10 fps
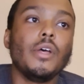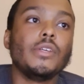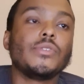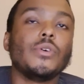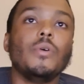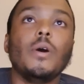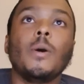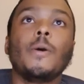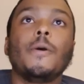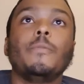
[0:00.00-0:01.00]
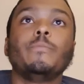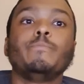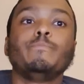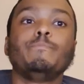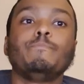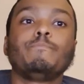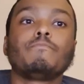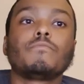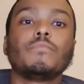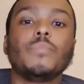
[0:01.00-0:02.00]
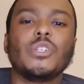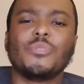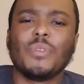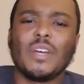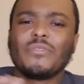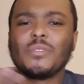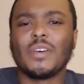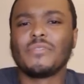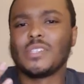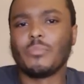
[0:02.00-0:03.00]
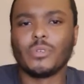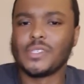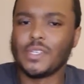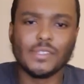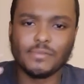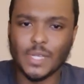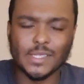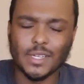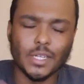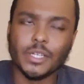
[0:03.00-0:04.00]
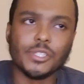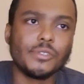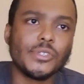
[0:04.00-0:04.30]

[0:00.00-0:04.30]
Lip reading: So because you would have to have separate sets, things of that nature.